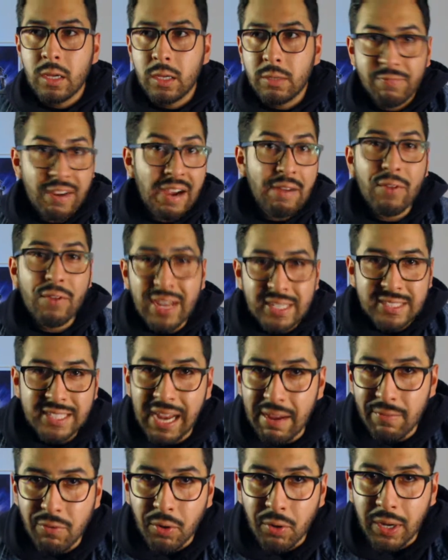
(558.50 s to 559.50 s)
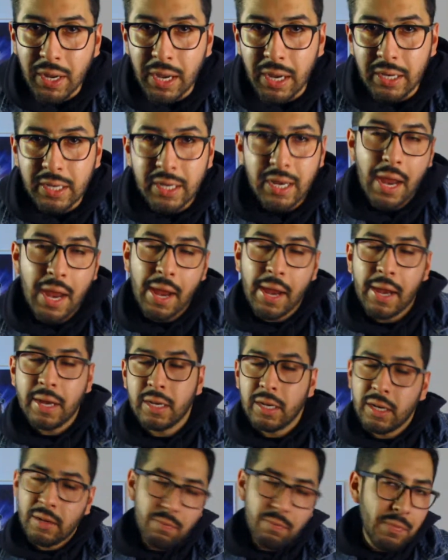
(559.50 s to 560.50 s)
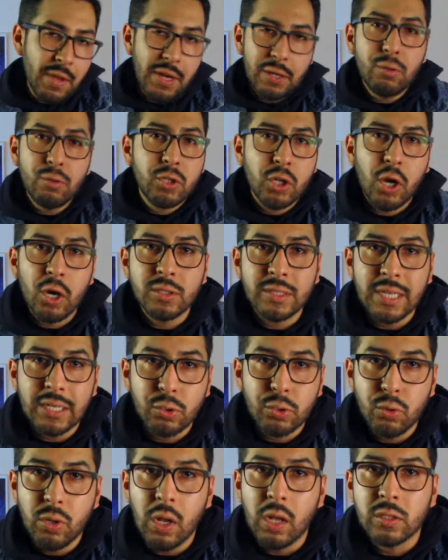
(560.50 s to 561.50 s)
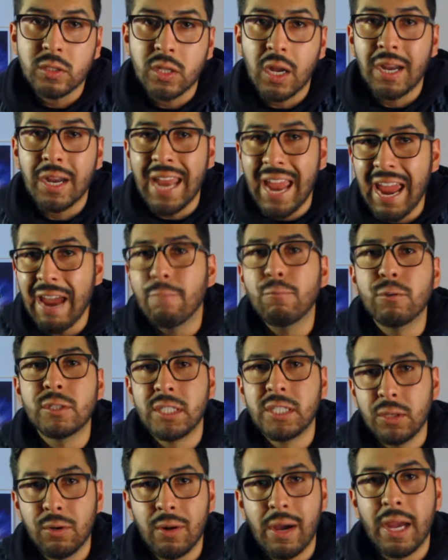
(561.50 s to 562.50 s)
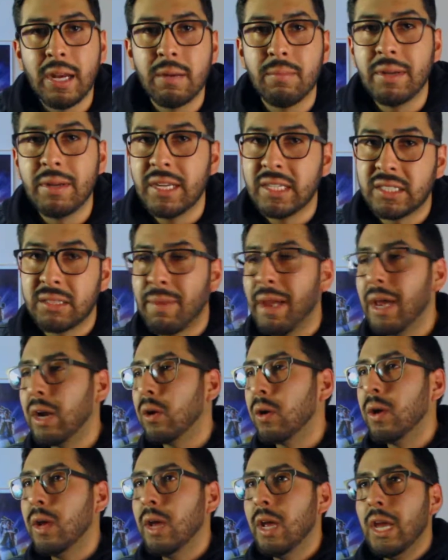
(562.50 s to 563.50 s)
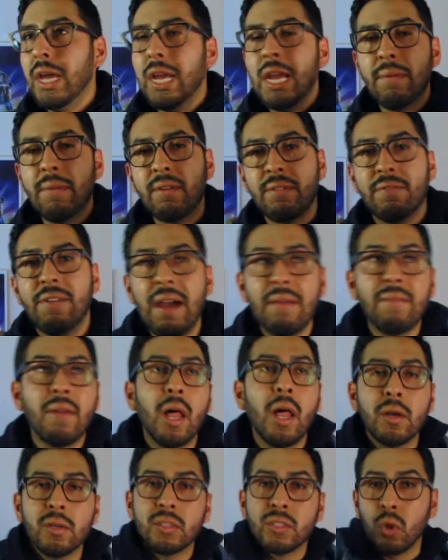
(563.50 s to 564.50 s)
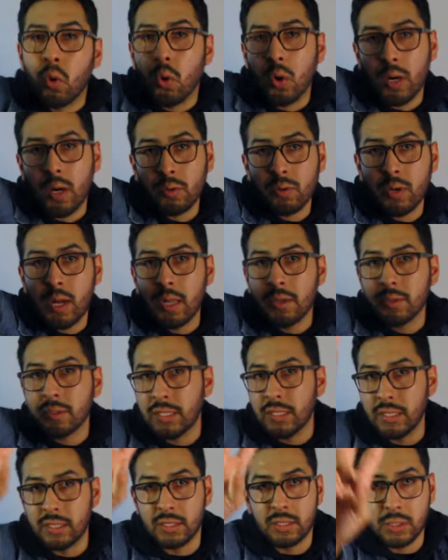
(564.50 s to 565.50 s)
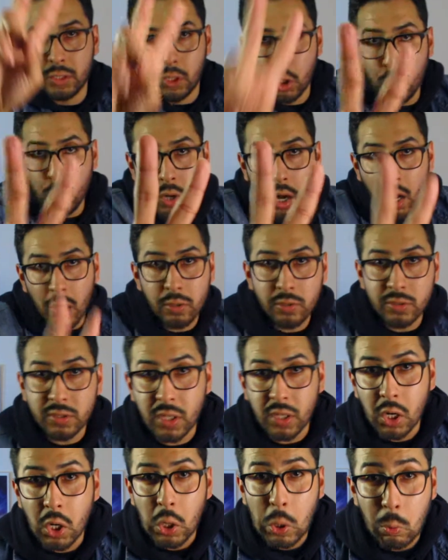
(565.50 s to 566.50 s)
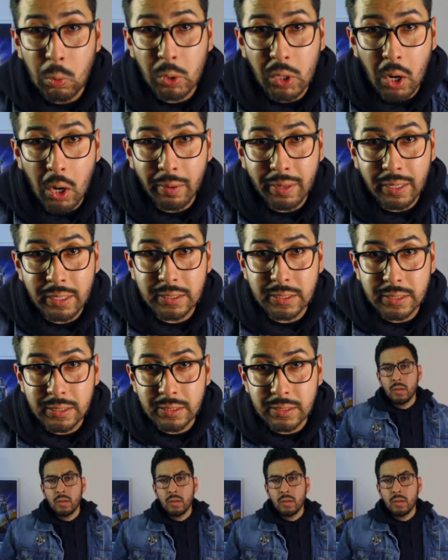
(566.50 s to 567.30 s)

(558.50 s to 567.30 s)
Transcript: Fiverr has to have their cut, and they do charge that $2 on every single item. It doesn't matter if it's $5 or $100, it's $2 regardless.